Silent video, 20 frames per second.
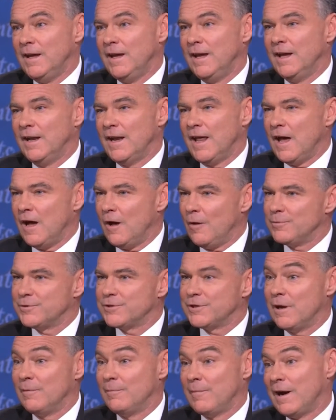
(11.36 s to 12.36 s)
It
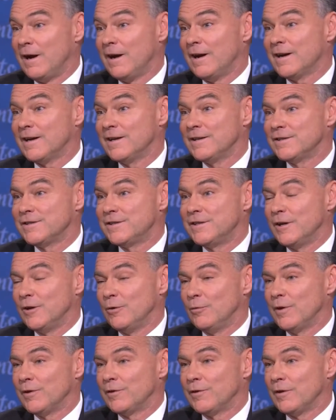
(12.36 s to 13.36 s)
helps Americans
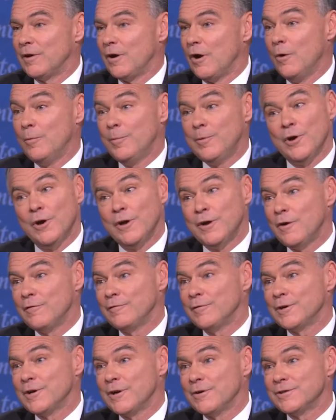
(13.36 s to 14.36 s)
deal with opioid
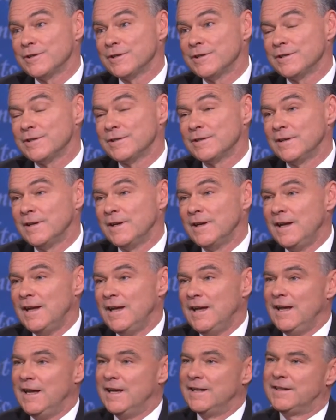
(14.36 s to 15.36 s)
overdoses.
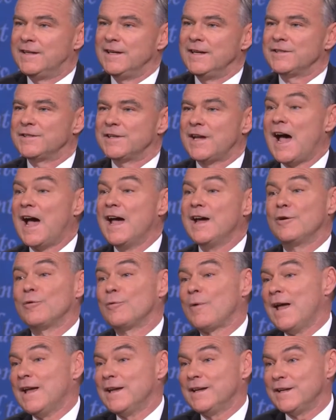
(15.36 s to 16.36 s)
It gets higher
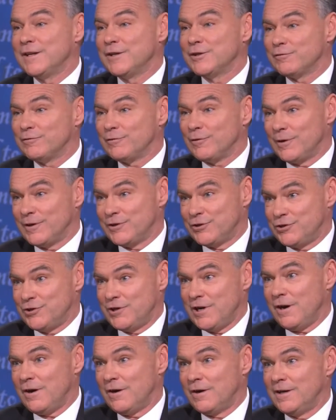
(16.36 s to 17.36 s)
rankings for its
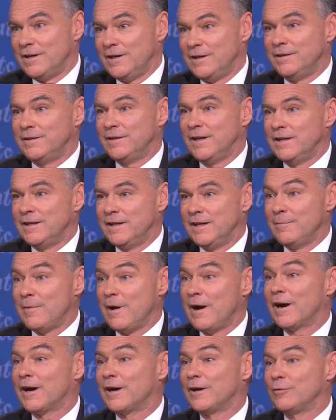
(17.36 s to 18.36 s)
charity than the
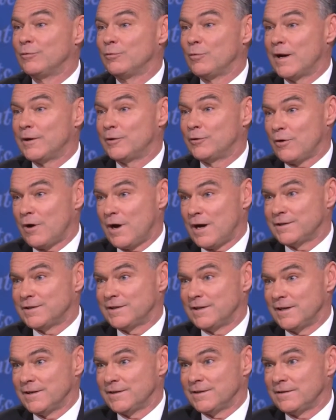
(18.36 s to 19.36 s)
American Red
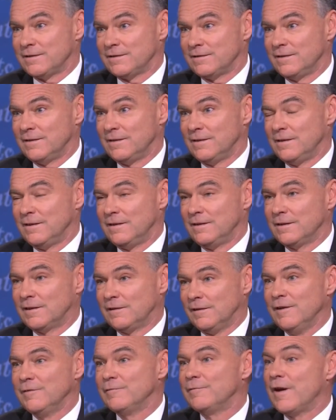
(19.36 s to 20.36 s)
Cross does. The
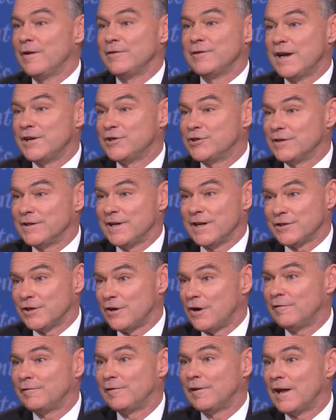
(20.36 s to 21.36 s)
Clinton Foundation does
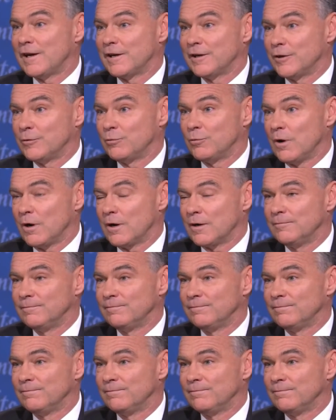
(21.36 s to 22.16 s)
an awful lot of good work.